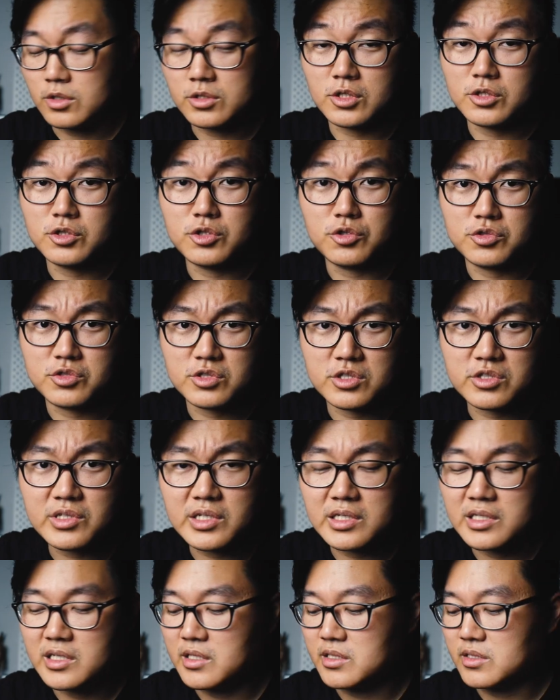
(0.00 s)
on the new
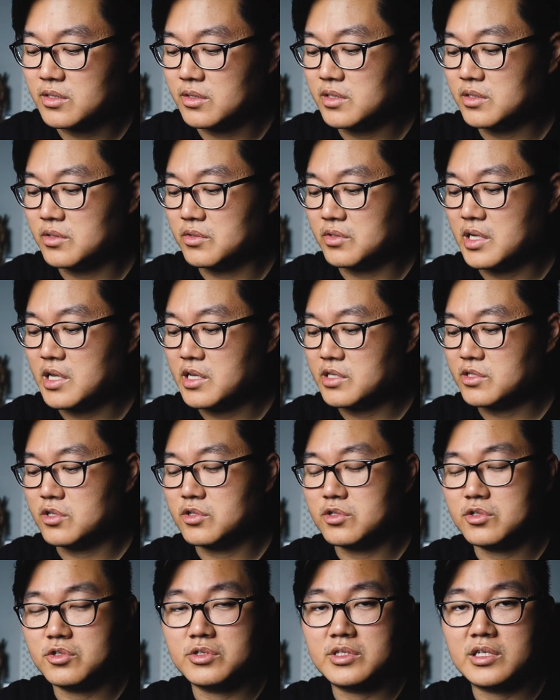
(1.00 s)
screen, it's a little little
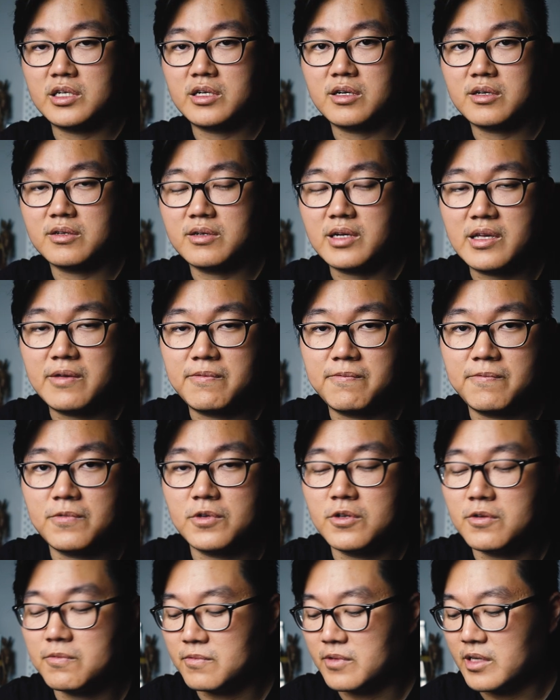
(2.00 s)
easier to tell if
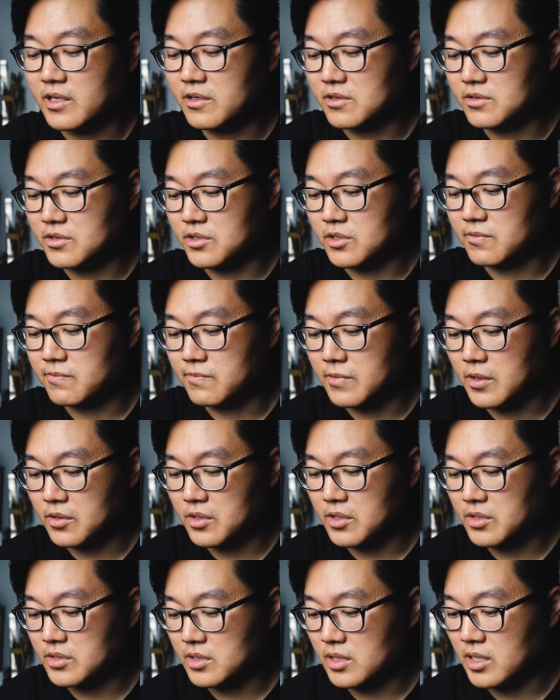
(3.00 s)
you've nailed your
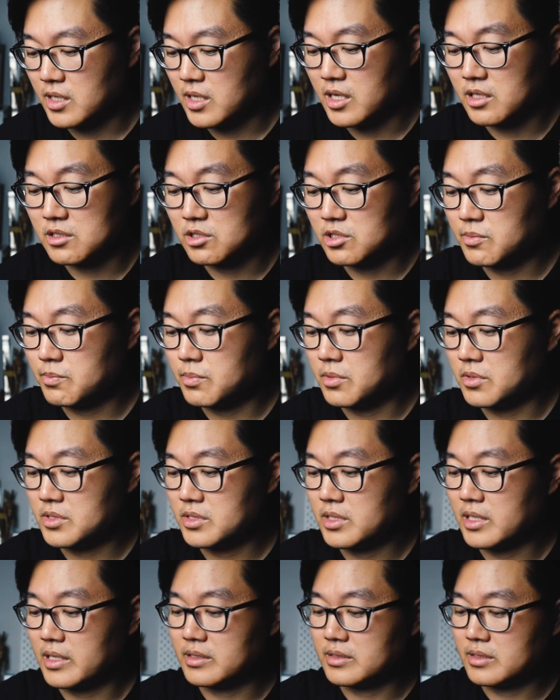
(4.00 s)
focus
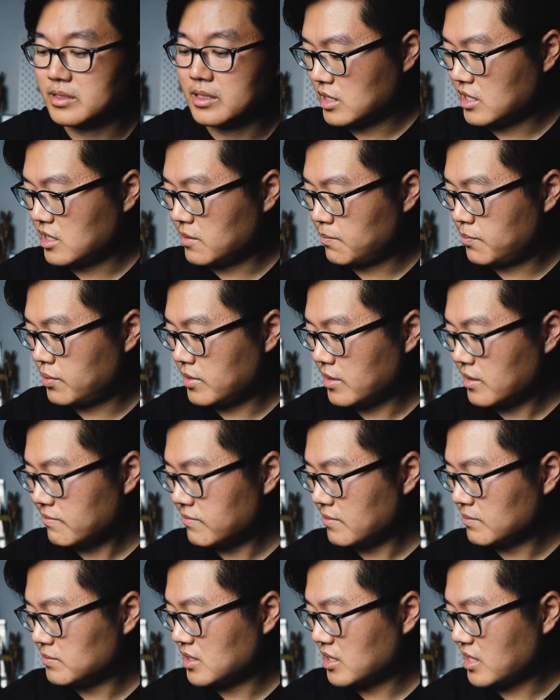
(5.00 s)
100%. And apart
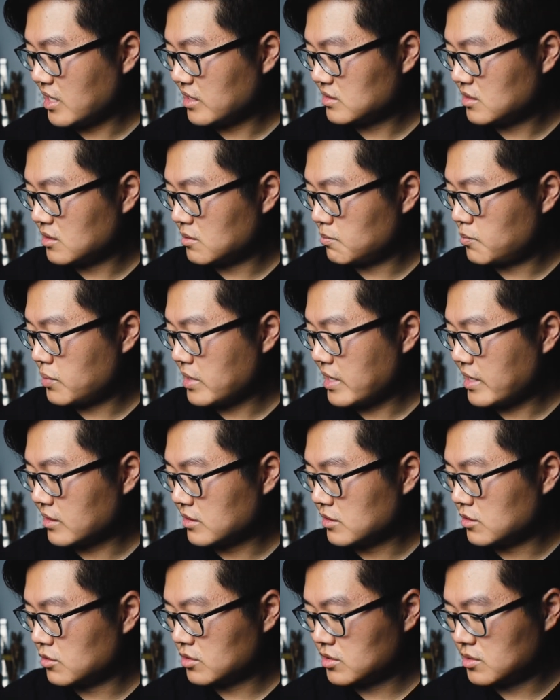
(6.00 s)
from that, the
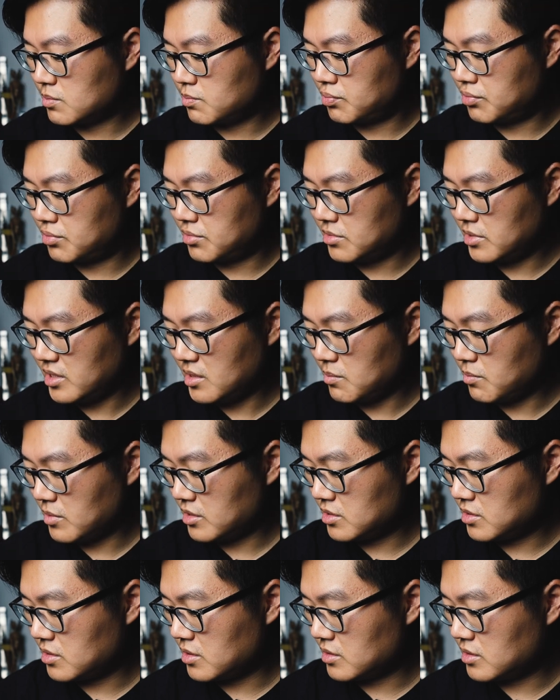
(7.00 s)
back looks pretty
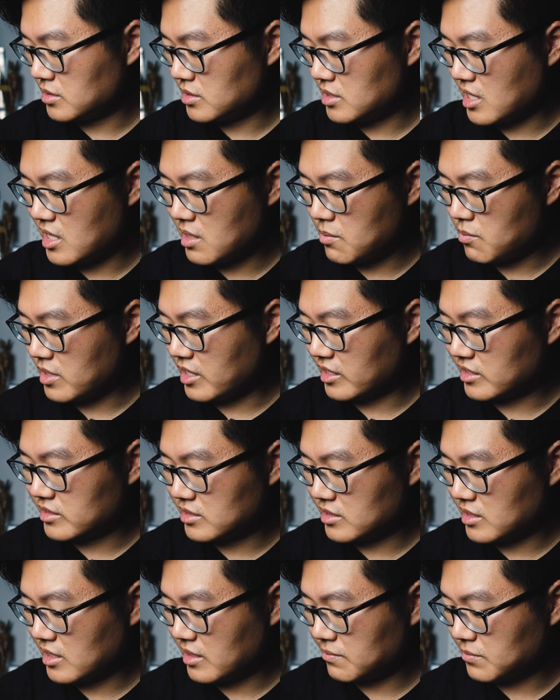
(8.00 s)
much the same,
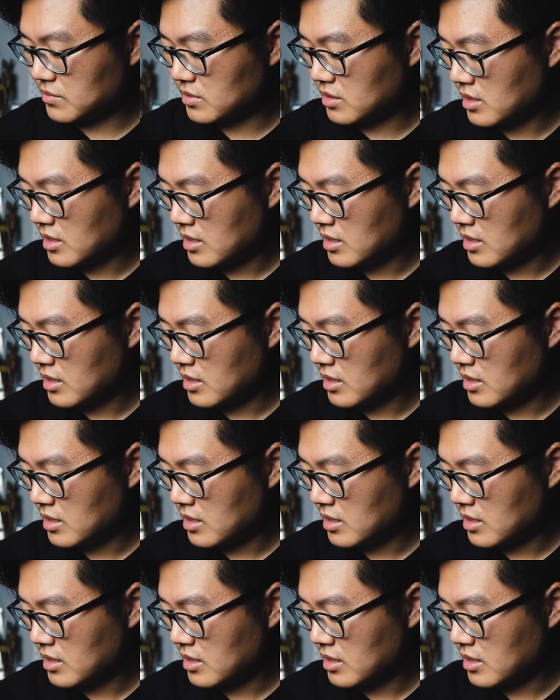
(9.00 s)
except